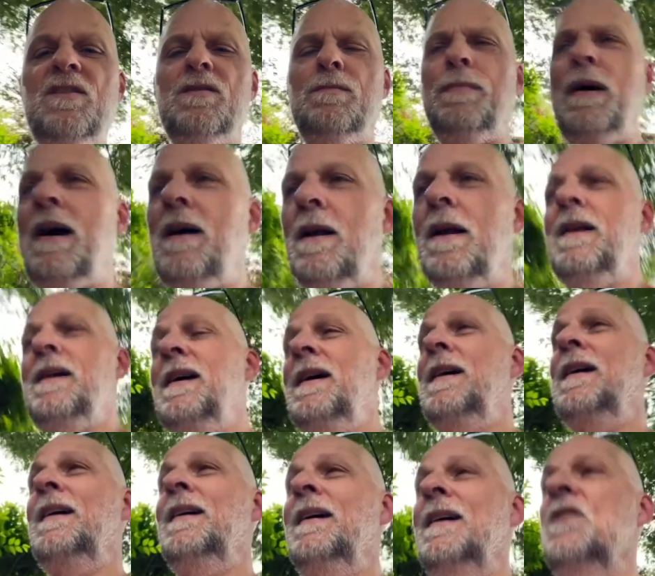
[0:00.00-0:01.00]
about.
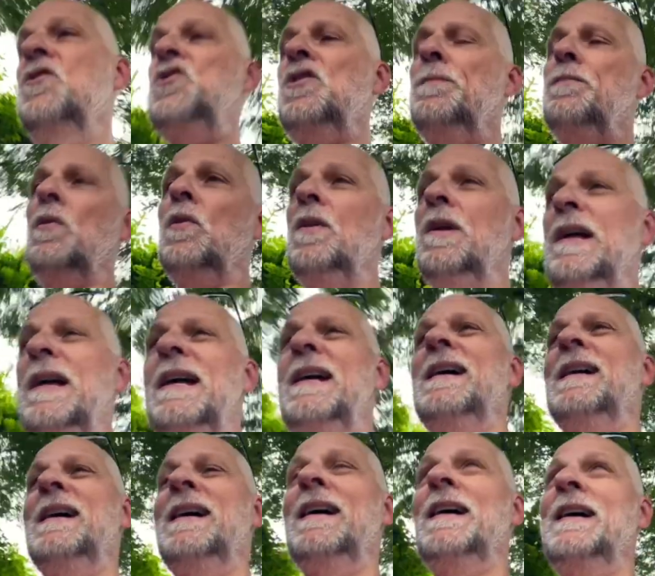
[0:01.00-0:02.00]
It's simple.
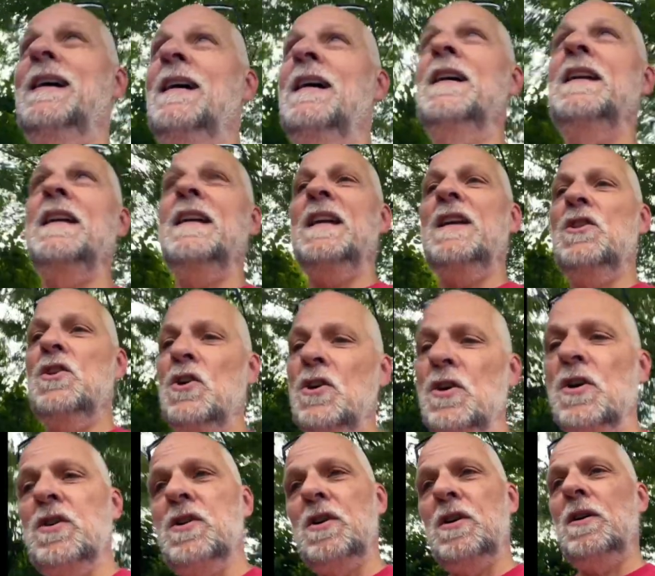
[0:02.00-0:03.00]

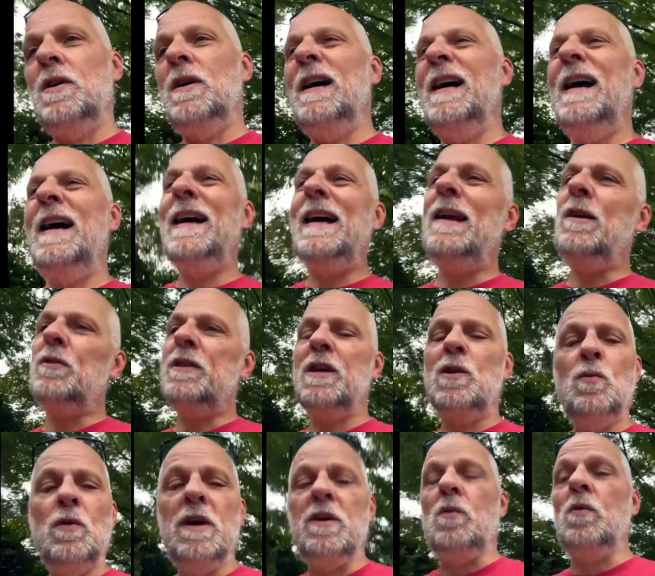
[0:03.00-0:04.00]
Either, I don't think you
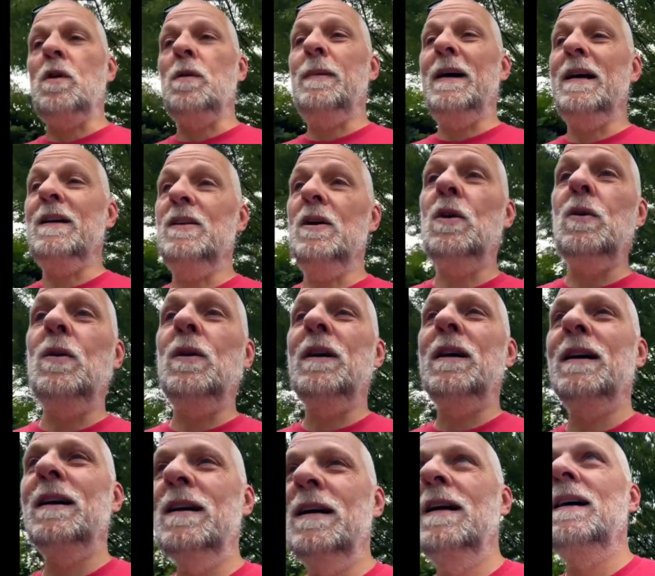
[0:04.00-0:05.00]
want to go commando,
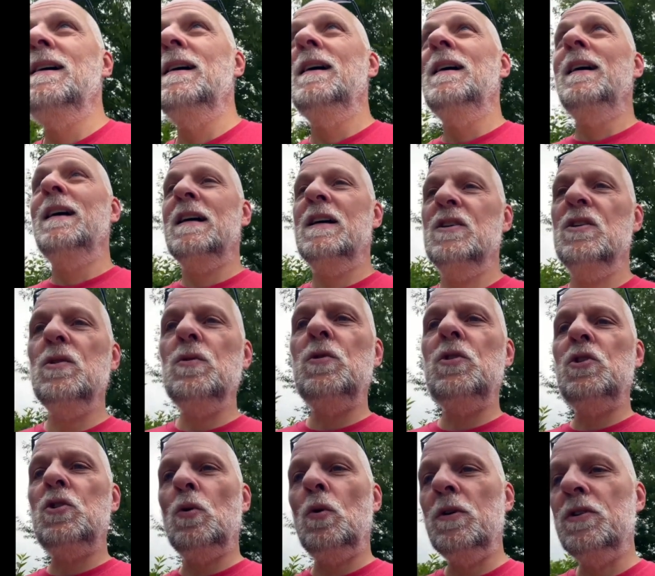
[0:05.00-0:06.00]
because those
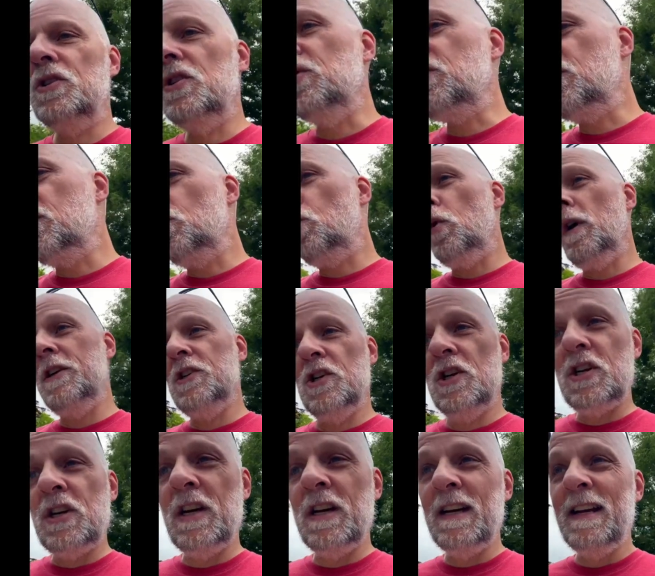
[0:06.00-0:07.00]
shorts, you could
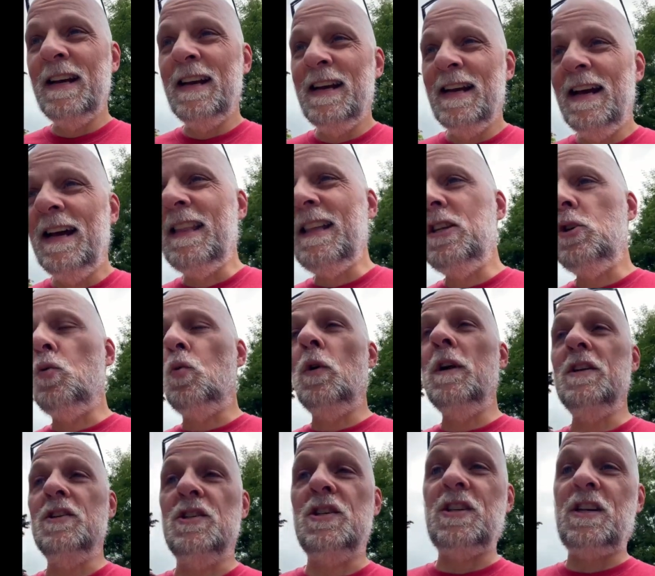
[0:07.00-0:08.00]
wedge, and then you
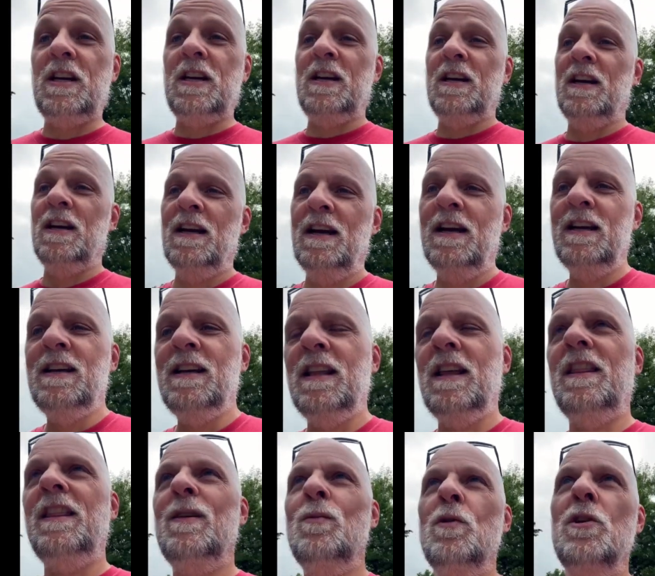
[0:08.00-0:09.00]
risk. The
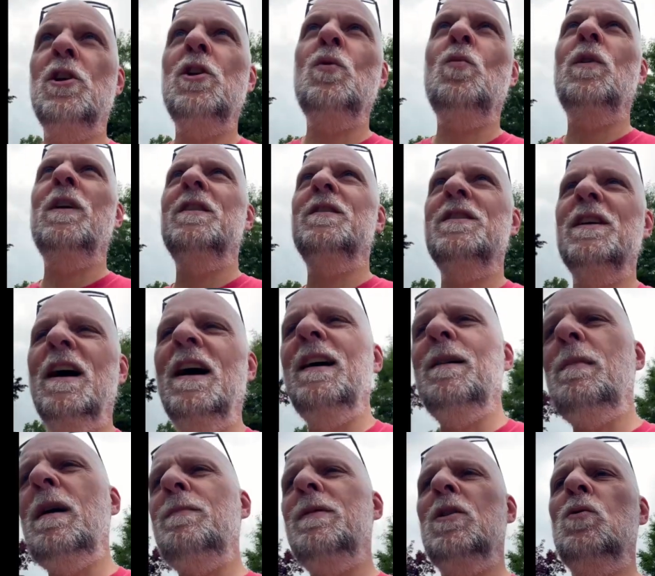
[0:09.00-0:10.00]
thing with underwear is
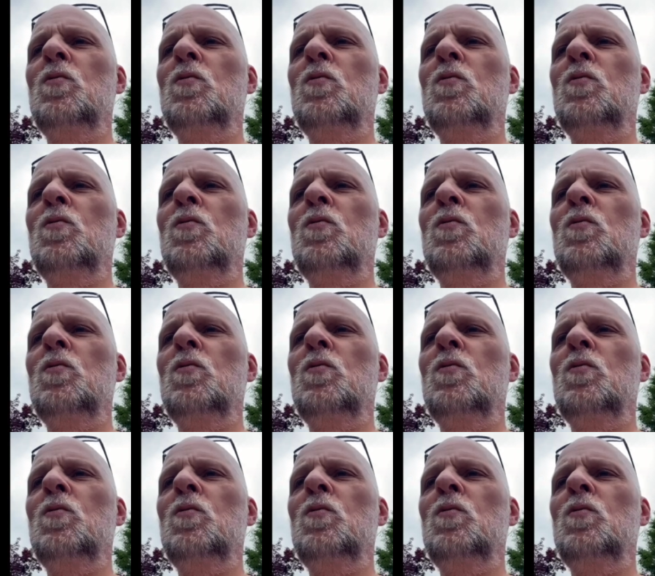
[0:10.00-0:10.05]
maybe you